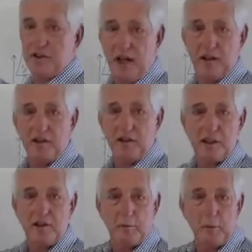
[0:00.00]
a
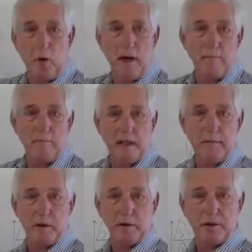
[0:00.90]
tendency to point
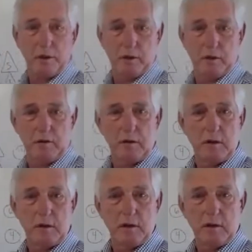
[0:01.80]
people to
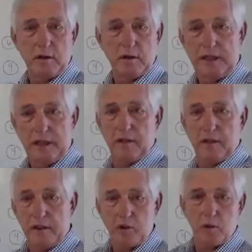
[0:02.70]
the
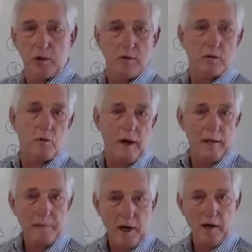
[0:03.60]
individual
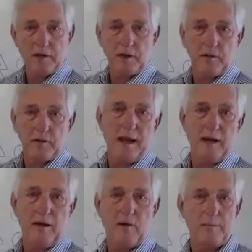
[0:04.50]
grandparents and
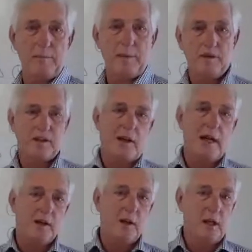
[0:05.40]
great-grandparents, and
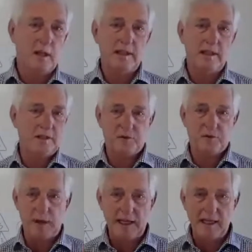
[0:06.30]
I call it
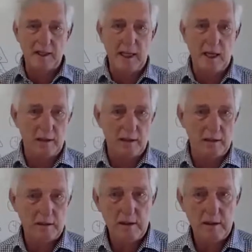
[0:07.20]
just ringing the bell.
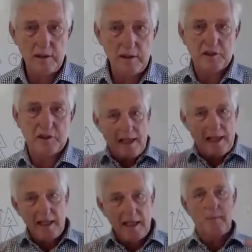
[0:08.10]
Just
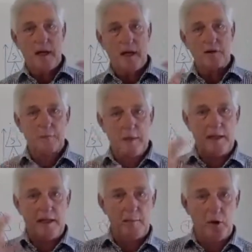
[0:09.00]
taking them there,
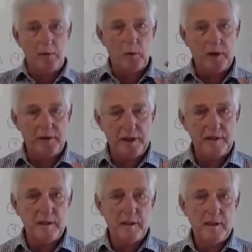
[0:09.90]
spending a moment with
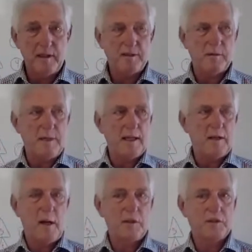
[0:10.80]
it. To me, it
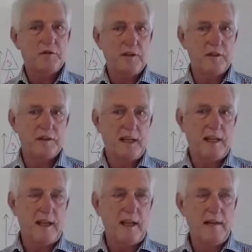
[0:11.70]
almost feels like
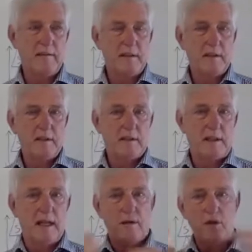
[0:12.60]
a
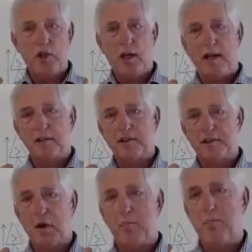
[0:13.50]
energetic
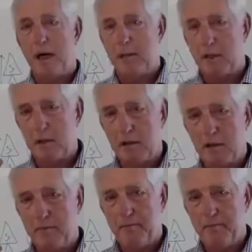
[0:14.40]
soap bubble